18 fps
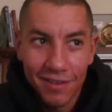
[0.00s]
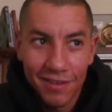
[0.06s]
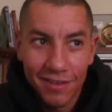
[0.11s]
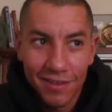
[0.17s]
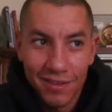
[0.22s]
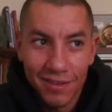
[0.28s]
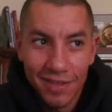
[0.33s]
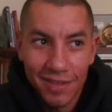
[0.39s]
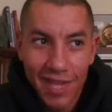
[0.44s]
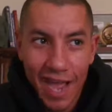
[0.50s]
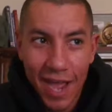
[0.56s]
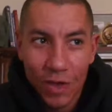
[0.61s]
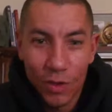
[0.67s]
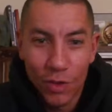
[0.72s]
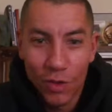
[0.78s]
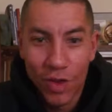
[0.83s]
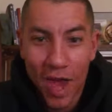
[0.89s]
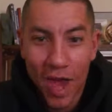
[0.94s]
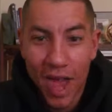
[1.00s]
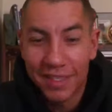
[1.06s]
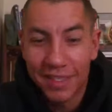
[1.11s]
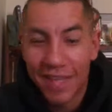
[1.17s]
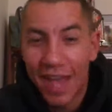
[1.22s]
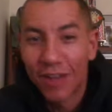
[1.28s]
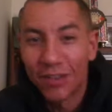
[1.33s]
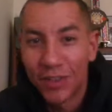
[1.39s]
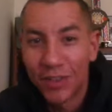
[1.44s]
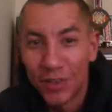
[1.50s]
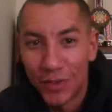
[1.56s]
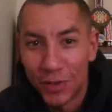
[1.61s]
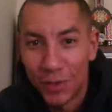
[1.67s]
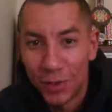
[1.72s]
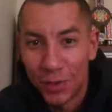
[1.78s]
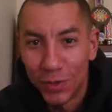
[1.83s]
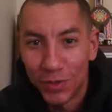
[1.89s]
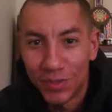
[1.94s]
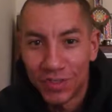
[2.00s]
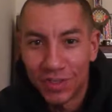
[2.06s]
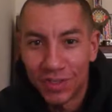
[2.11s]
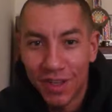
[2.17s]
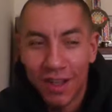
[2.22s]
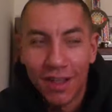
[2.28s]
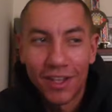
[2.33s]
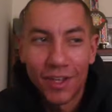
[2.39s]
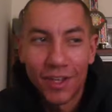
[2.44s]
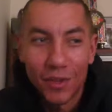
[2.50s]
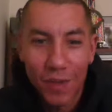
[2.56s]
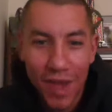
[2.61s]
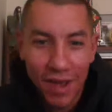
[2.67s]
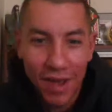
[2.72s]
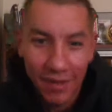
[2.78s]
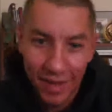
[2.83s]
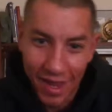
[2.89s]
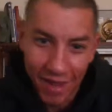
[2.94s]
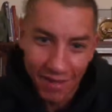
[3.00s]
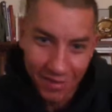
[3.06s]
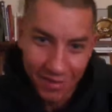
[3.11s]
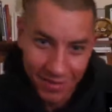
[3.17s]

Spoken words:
The guy who knocked out the dude who's calling you out now.